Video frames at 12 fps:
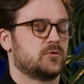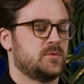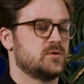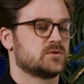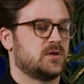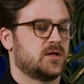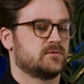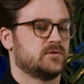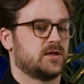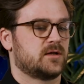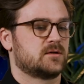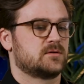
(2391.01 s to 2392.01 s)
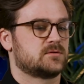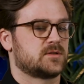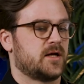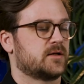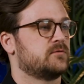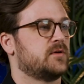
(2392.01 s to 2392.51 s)
for me. It was a lot of like
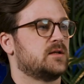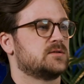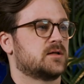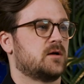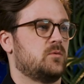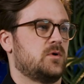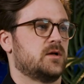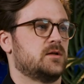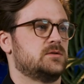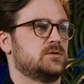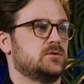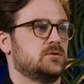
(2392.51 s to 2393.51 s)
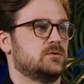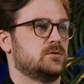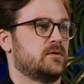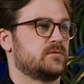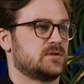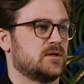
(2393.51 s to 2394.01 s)
tech events. Like I wanted to,
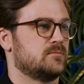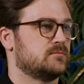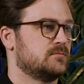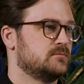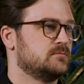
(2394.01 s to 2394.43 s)
obviously I'm,